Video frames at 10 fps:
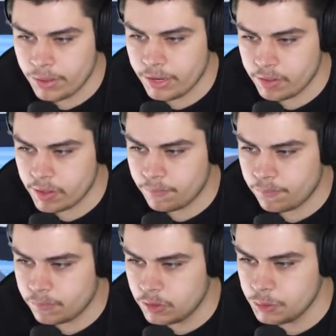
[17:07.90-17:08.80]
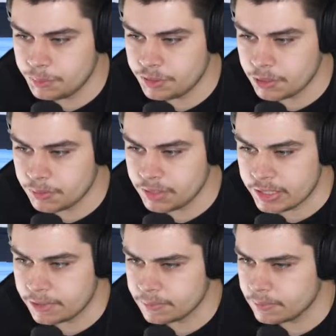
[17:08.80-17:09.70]
wow, they just have tombstones
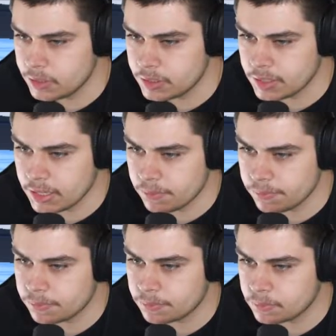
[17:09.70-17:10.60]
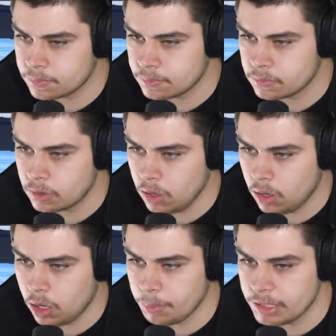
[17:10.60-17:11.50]
there. That's kind of
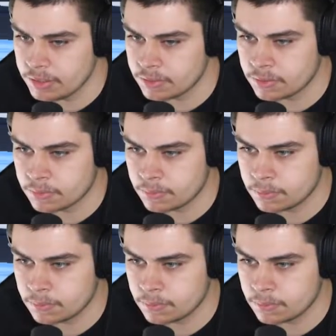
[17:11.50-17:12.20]
ominous.